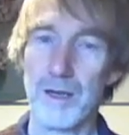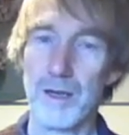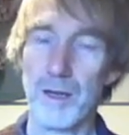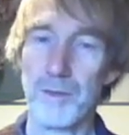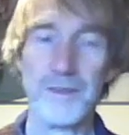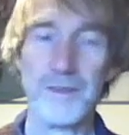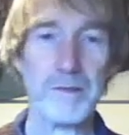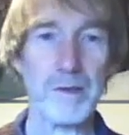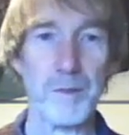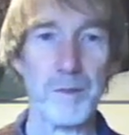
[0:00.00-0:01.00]
material
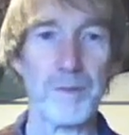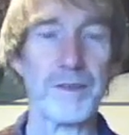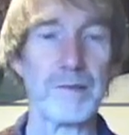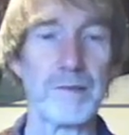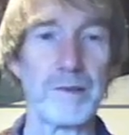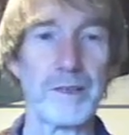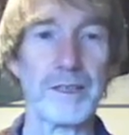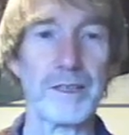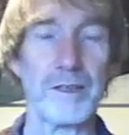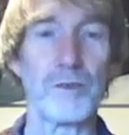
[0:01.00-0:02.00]
is a material and you
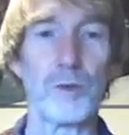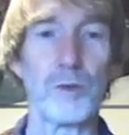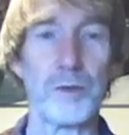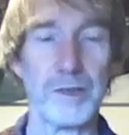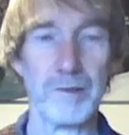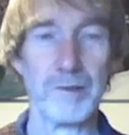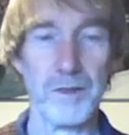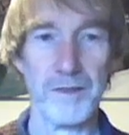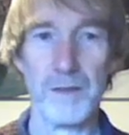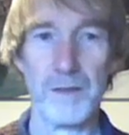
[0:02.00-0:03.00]
can't normally increase the
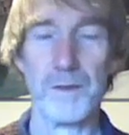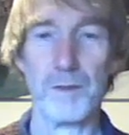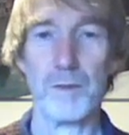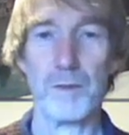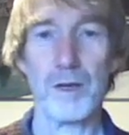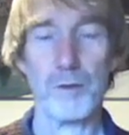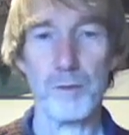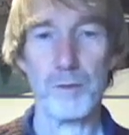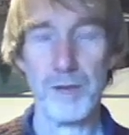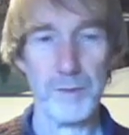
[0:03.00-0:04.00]
density. You
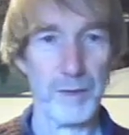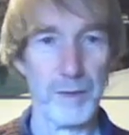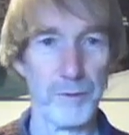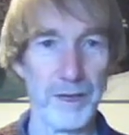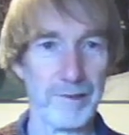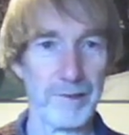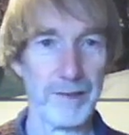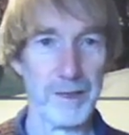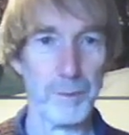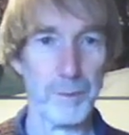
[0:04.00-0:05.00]
might be able to aggregate
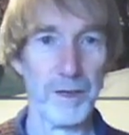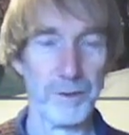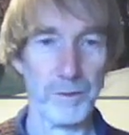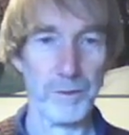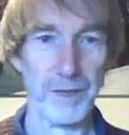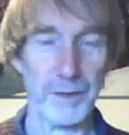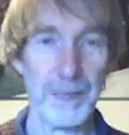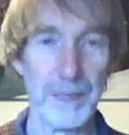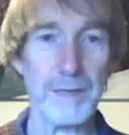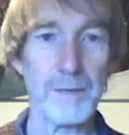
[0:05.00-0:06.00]
the particles going
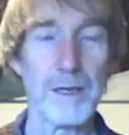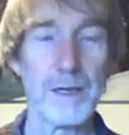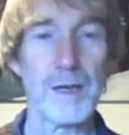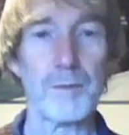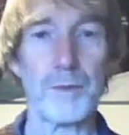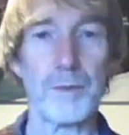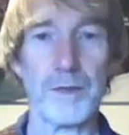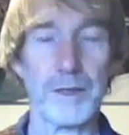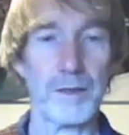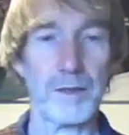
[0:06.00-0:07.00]
in, but you
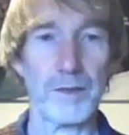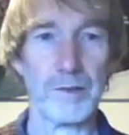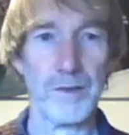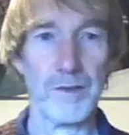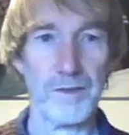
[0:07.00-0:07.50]
can't increase the